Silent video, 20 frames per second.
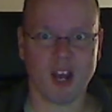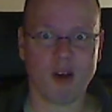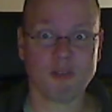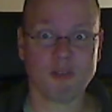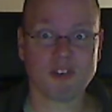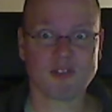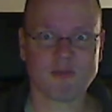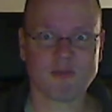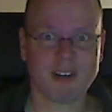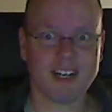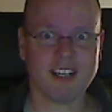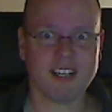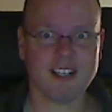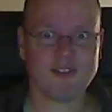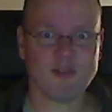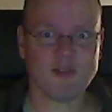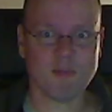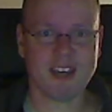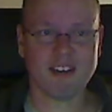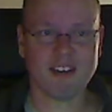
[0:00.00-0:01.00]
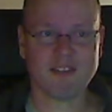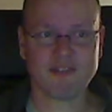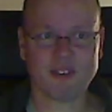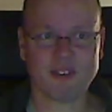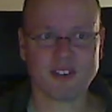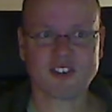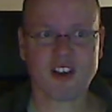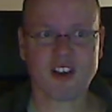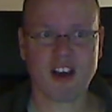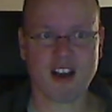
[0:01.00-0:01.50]
I was ready to make
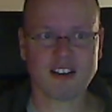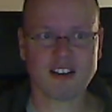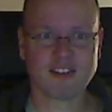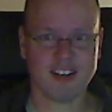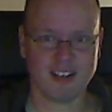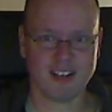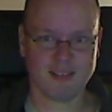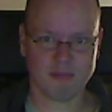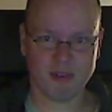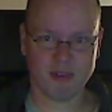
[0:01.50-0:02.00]
first contact,